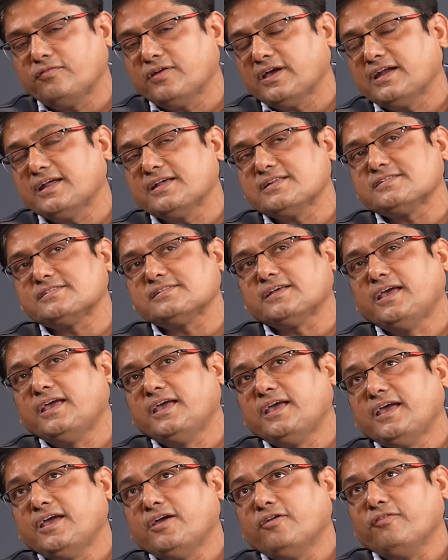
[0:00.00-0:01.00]
Whereas
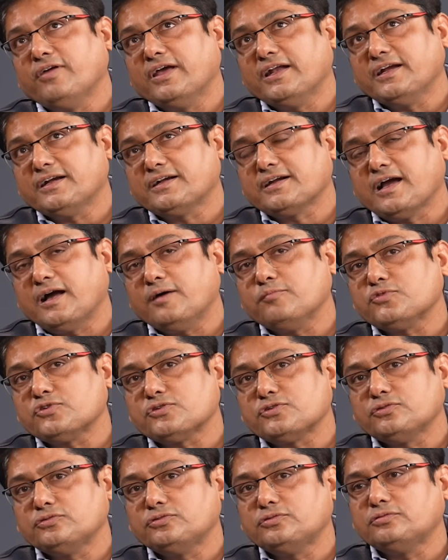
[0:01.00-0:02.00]
when it comes
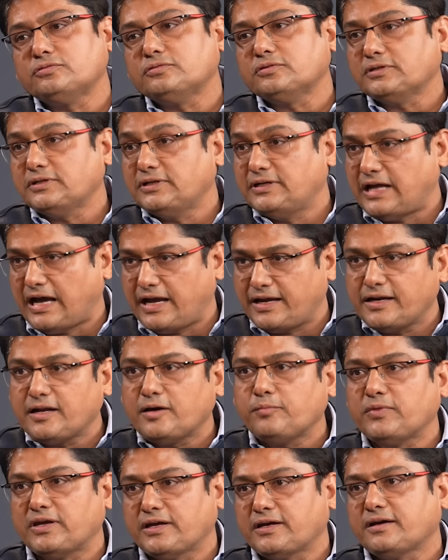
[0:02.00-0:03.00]
to
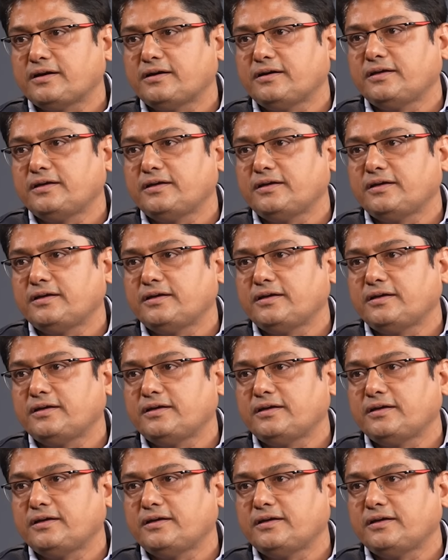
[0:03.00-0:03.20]
dynamic,